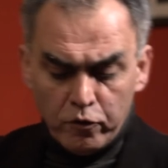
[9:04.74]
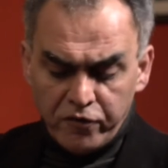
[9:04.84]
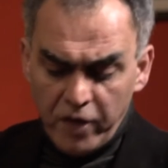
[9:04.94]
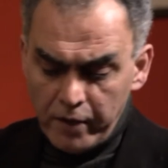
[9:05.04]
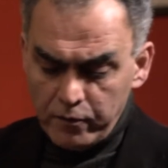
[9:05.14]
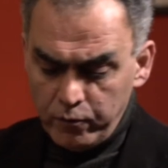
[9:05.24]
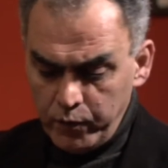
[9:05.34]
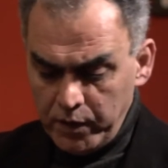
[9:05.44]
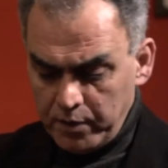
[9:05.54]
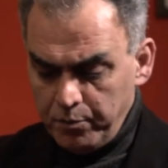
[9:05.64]
or five
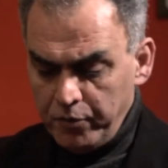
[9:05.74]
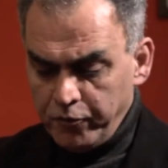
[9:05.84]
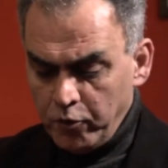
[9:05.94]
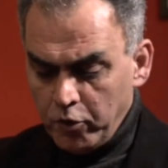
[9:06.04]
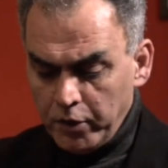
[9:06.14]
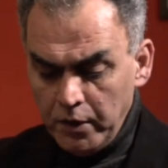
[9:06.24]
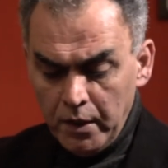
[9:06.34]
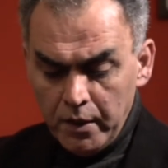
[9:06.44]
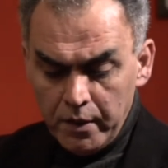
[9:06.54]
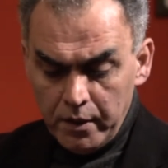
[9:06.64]
weeks before
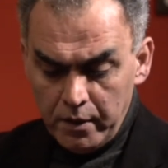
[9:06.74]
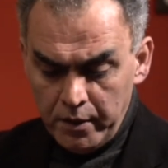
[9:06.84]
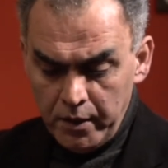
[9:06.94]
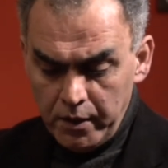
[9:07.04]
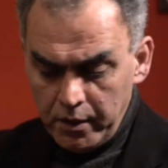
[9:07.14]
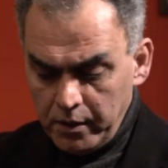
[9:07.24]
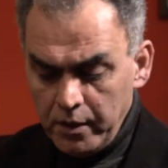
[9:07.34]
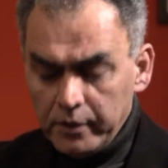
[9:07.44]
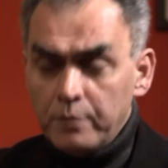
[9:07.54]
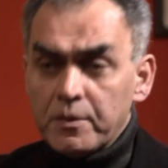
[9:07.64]
uh, he
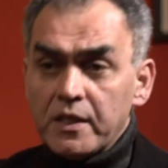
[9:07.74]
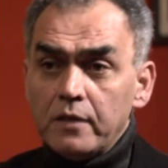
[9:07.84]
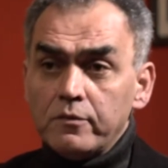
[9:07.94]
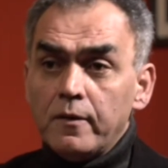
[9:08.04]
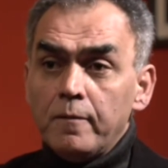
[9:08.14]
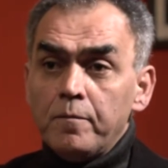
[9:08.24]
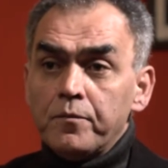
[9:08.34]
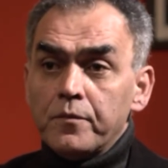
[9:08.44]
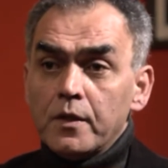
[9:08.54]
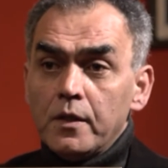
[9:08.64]
killed himself.
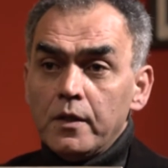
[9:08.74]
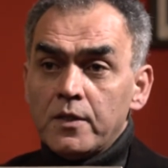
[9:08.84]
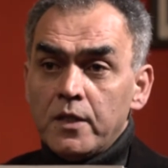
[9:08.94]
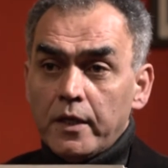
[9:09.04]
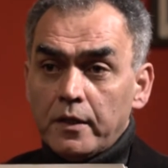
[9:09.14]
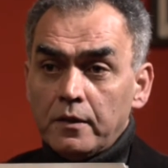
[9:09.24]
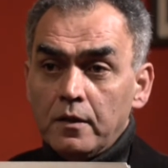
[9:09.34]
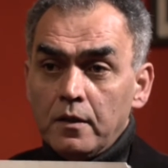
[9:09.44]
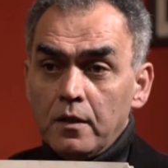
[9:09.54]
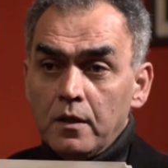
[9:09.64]
It's here.
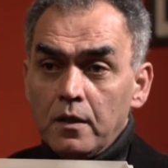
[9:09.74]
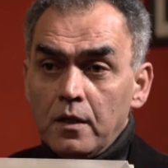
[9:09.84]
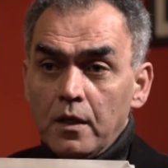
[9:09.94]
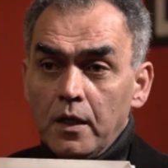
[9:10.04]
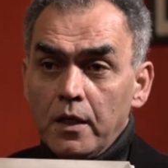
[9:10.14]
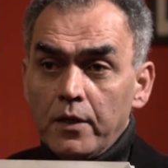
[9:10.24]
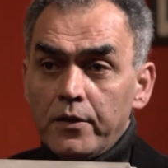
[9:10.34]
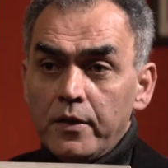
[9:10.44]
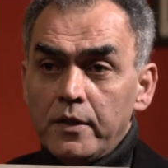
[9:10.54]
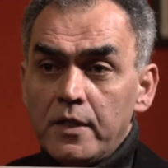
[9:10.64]

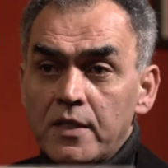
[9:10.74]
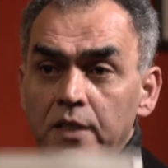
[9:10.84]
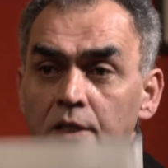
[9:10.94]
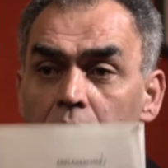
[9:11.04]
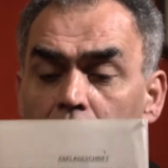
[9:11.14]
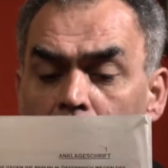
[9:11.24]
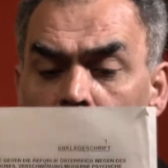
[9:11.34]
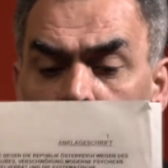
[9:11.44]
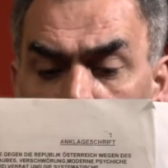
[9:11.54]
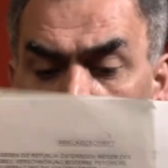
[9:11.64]
And in this letter,
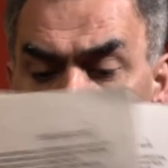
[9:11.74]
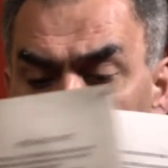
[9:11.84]
he